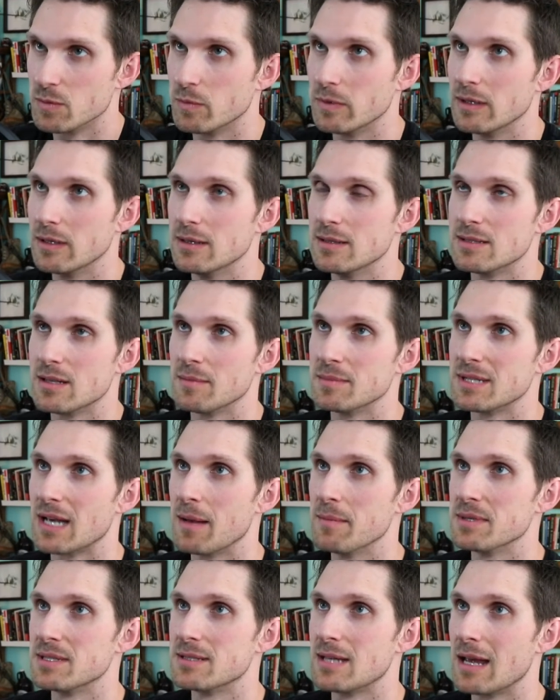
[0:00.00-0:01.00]
we
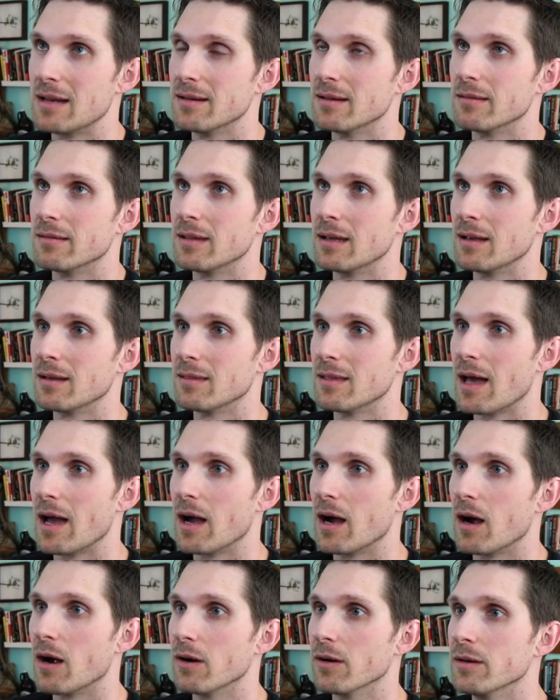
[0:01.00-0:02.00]
sometimes tend to think
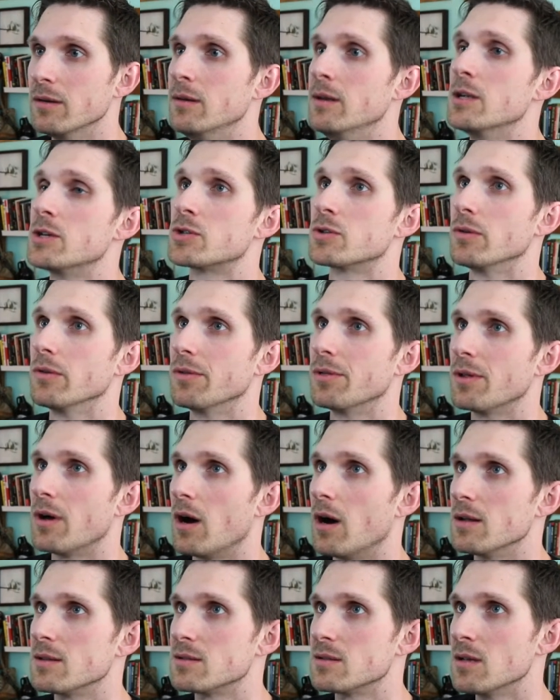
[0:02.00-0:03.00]
that our initial
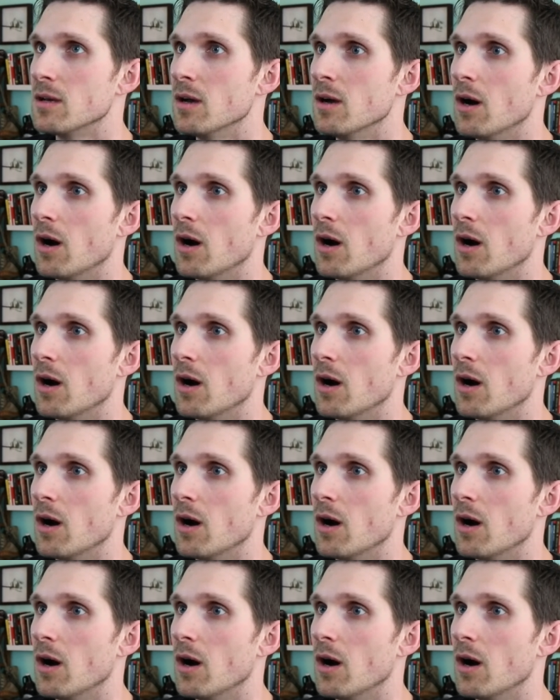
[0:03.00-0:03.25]
thoughts